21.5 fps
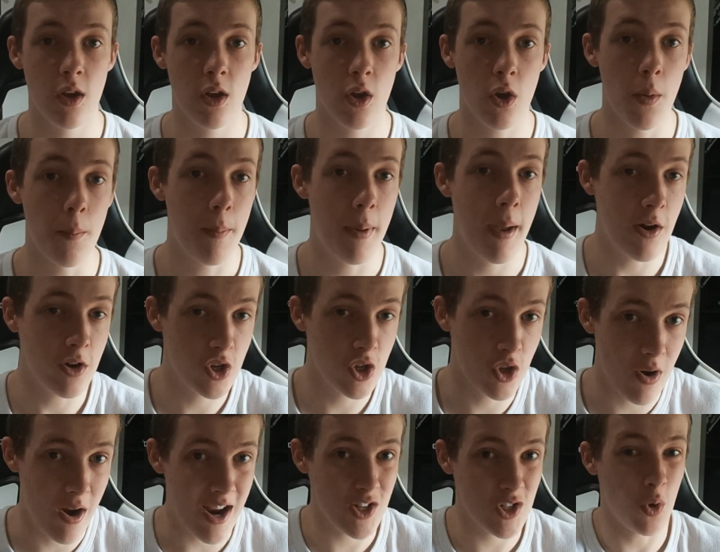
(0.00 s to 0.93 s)
compared to
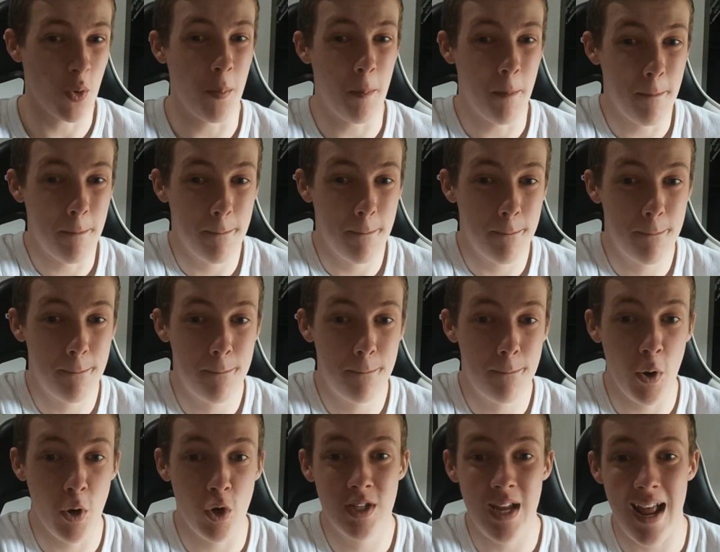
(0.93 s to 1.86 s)
their actual
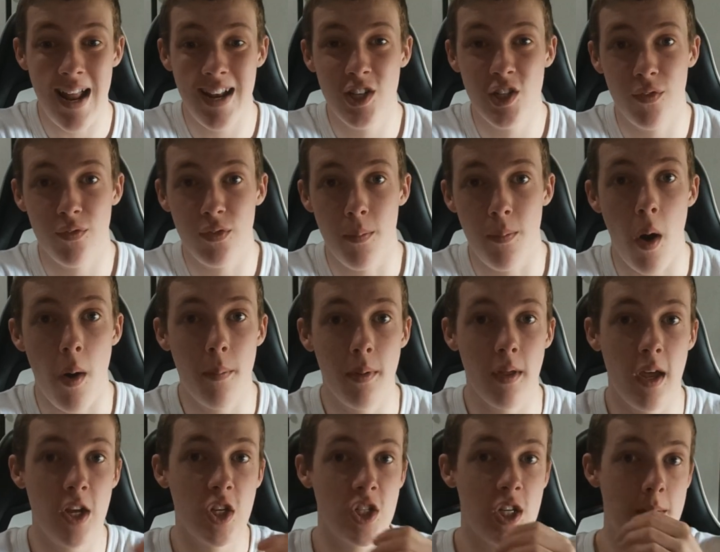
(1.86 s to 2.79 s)
percentage of the
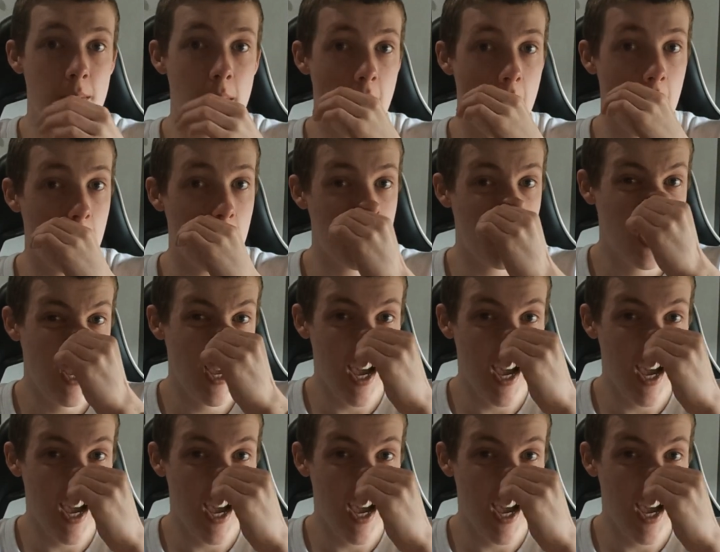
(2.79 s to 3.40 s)
population they make up,